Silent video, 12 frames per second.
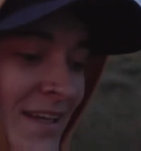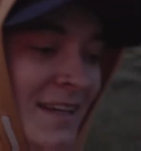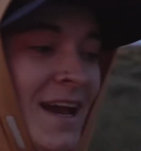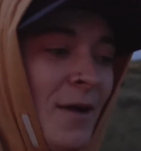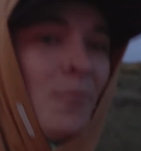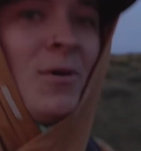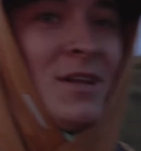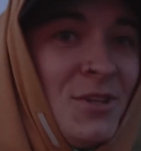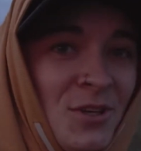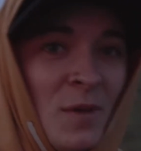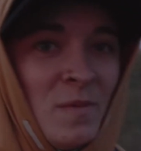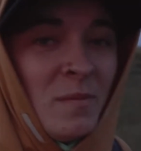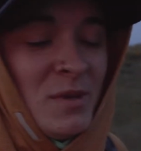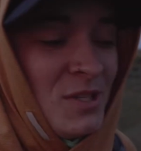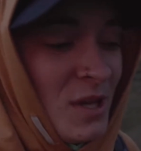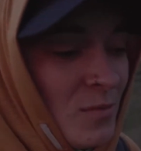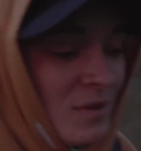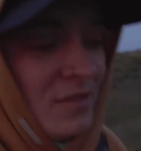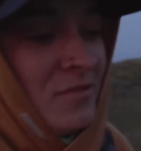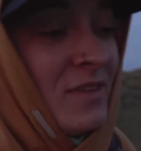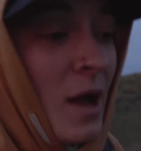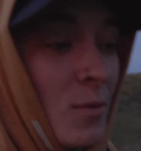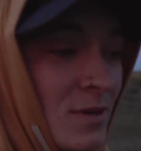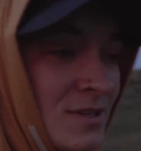got one sharp image there with the
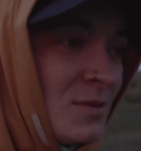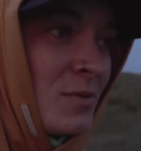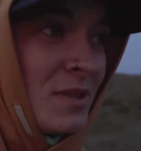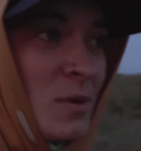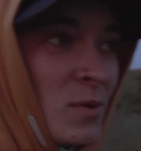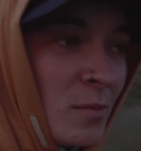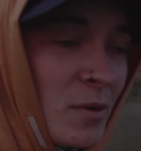flowers where they weren't